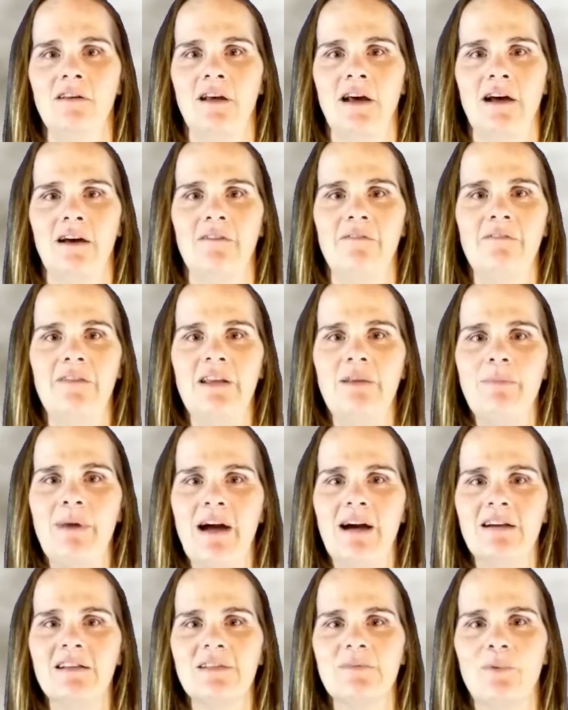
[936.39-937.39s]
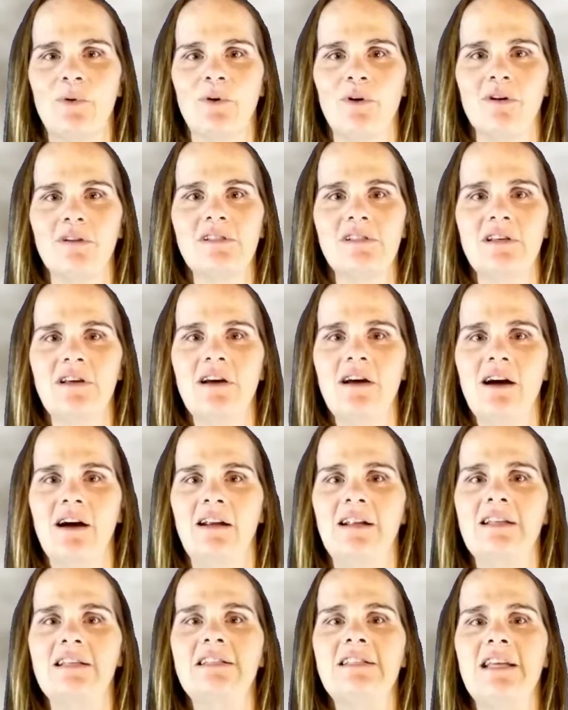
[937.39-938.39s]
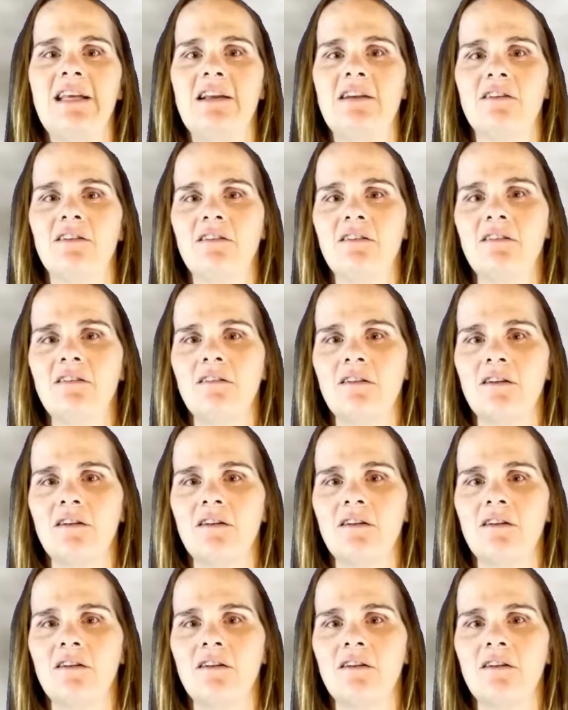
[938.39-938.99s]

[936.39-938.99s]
Uh, Feedback Sports, Honey Stinger,